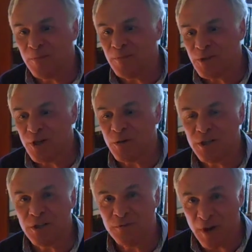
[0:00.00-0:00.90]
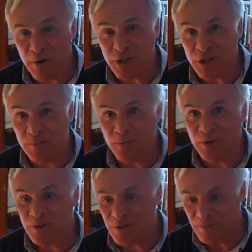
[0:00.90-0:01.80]
So it's very simple.
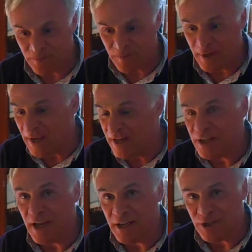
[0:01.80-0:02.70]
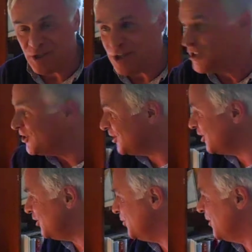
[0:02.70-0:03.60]
Any citizen
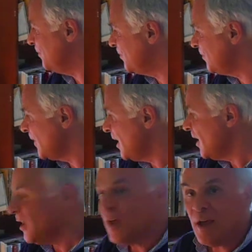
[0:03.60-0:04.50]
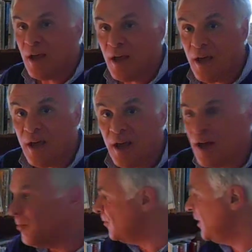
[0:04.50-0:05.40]
can do it.
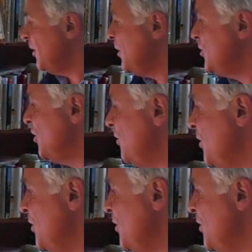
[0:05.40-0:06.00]
Let me show